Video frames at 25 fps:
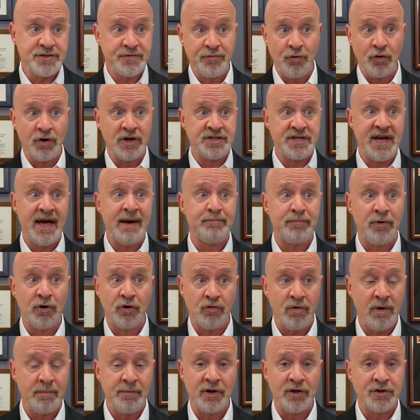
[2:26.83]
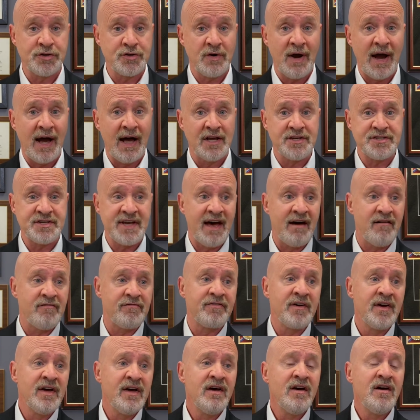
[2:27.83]
For example, criminal trials
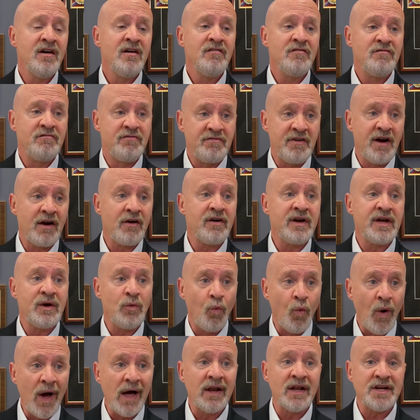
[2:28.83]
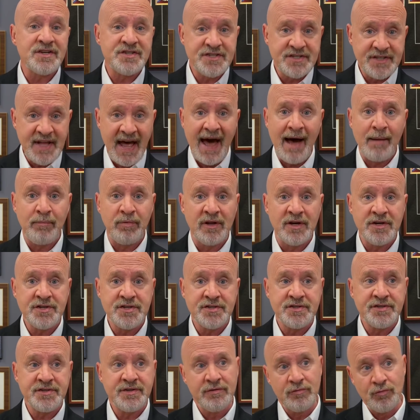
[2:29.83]
have very
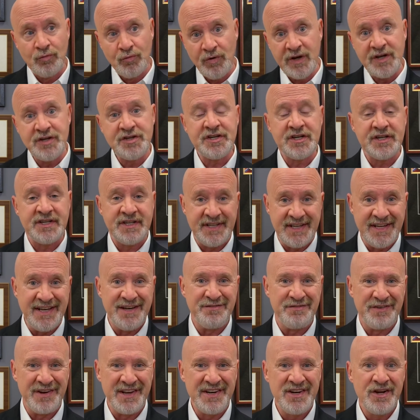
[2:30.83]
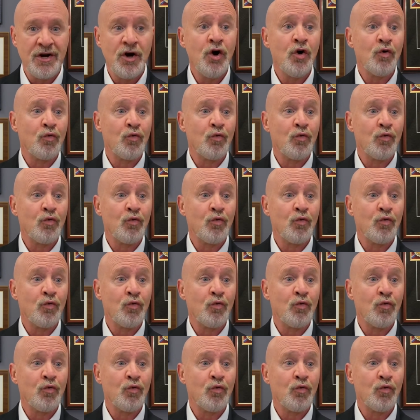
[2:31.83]
well-established, rigid even,